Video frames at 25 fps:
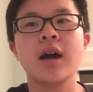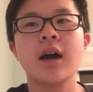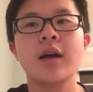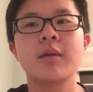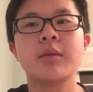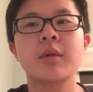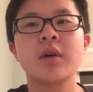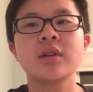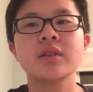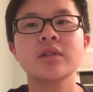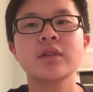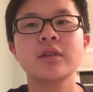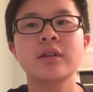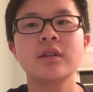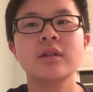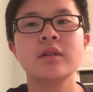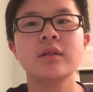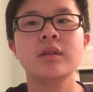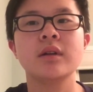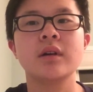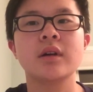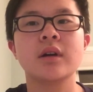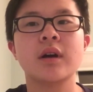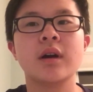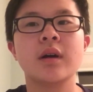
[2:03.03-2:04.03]
I'm
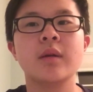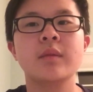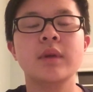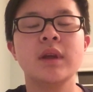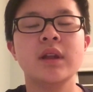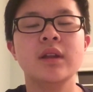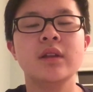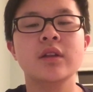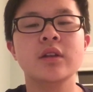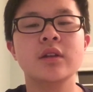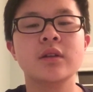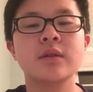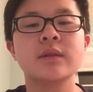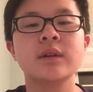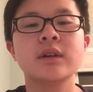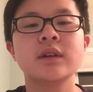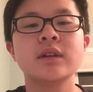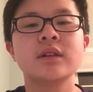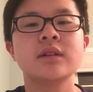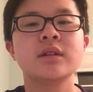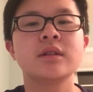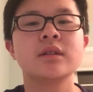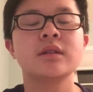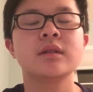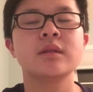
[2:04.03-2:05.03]
also a bit
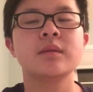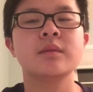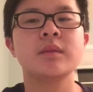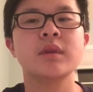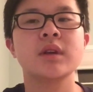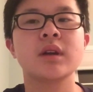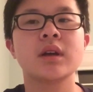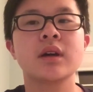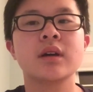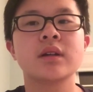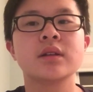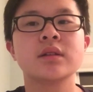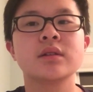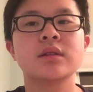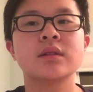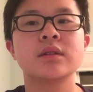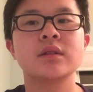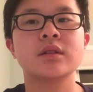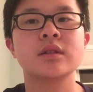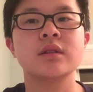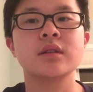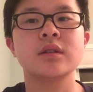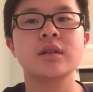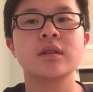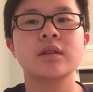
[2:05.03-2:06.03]
nervous
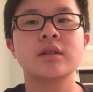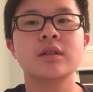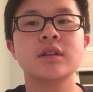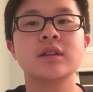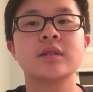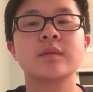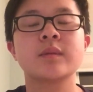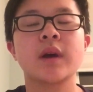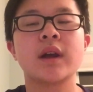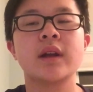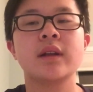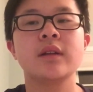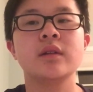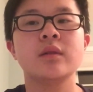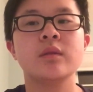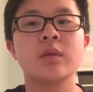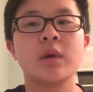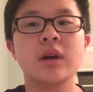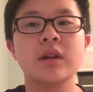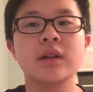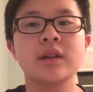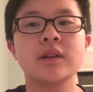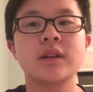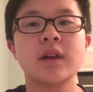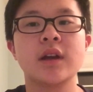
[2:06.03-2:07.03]
because despite
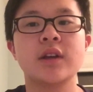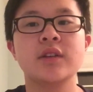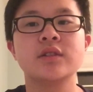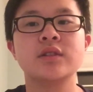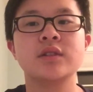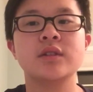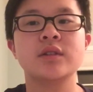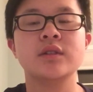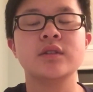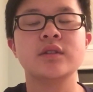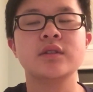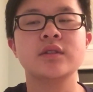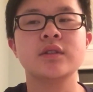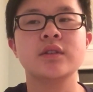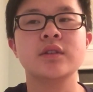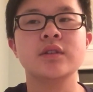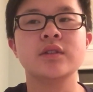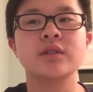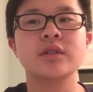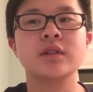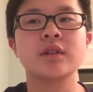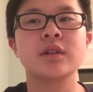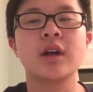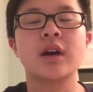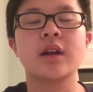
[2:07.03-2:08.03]
well intentions
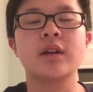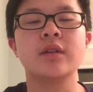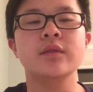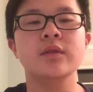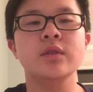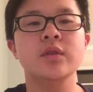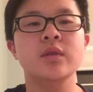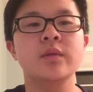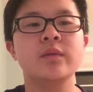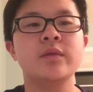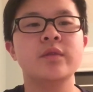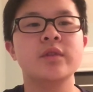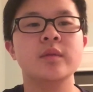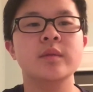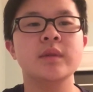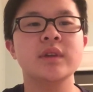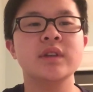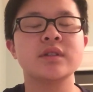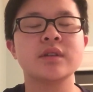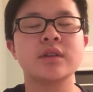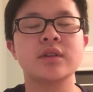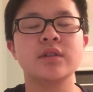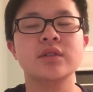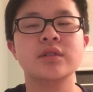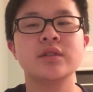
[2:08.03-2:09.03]
there's a lot of room for
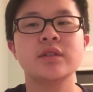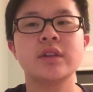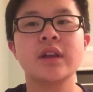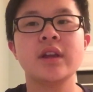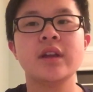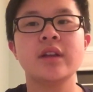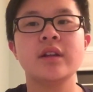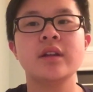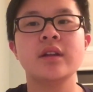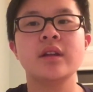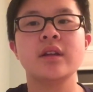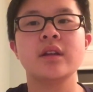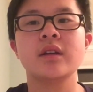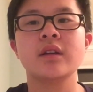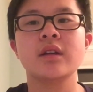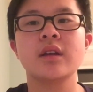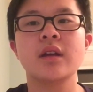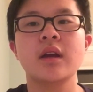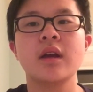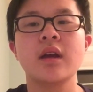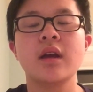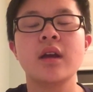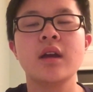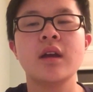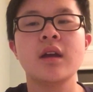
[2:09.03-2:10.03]
misunderstanding
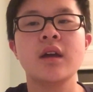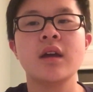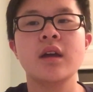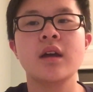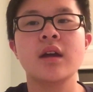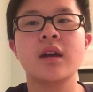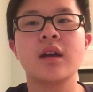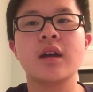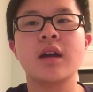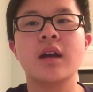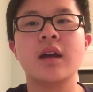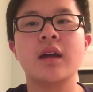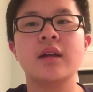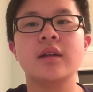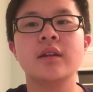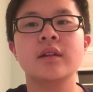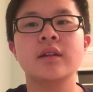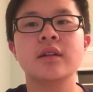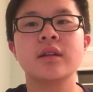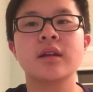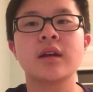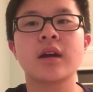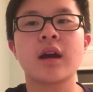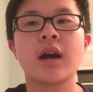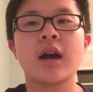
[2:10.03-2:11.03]

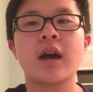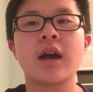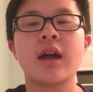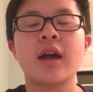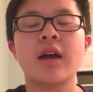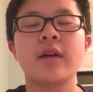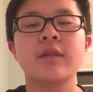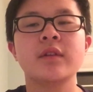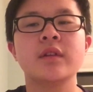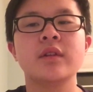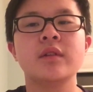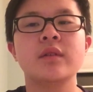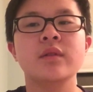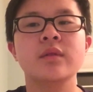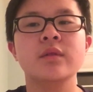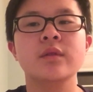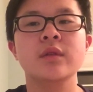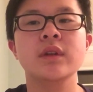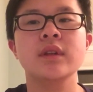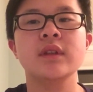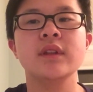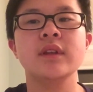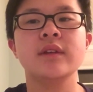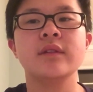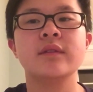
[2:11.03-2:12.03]
and I haven't
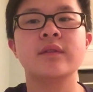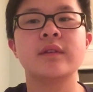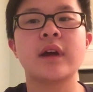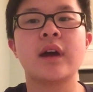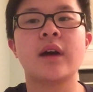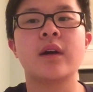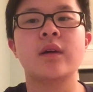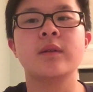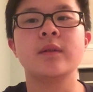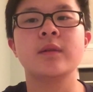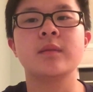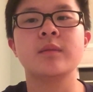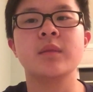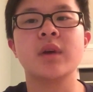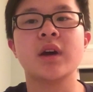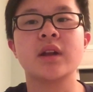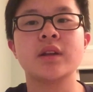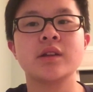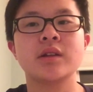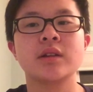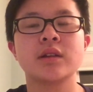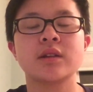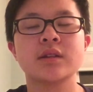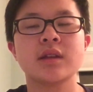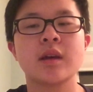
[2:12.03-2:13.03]
really found
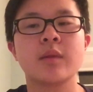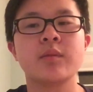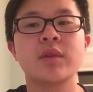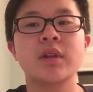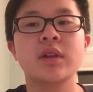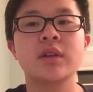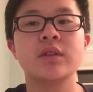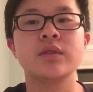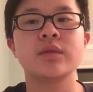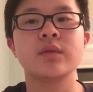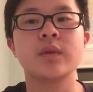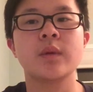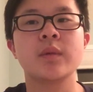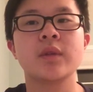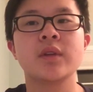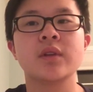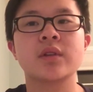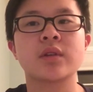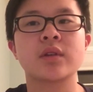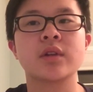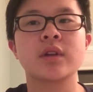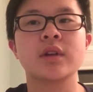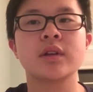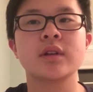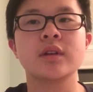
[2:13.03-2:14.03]
much acceptance from the
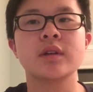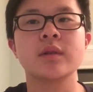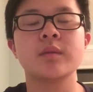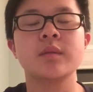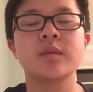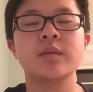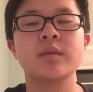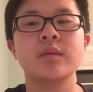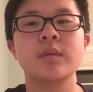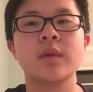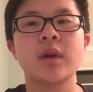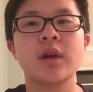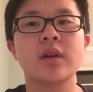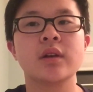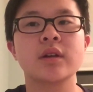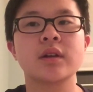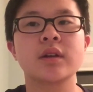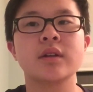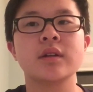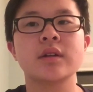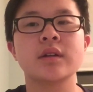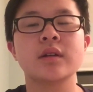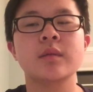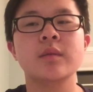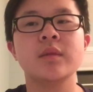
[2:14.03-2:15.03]
Korean
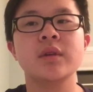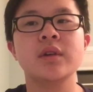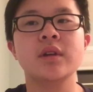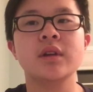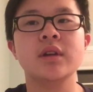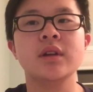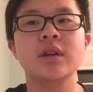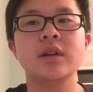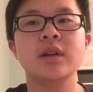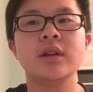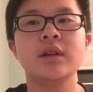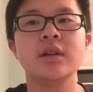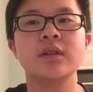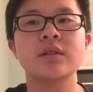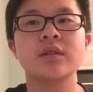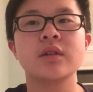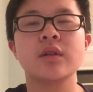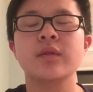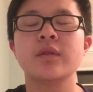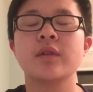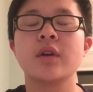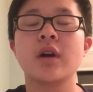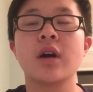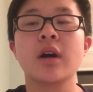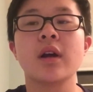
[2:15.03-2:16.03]
American community so
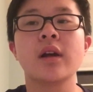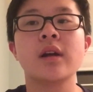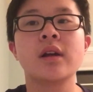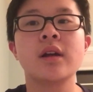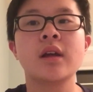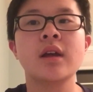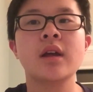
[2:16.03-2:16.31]
far.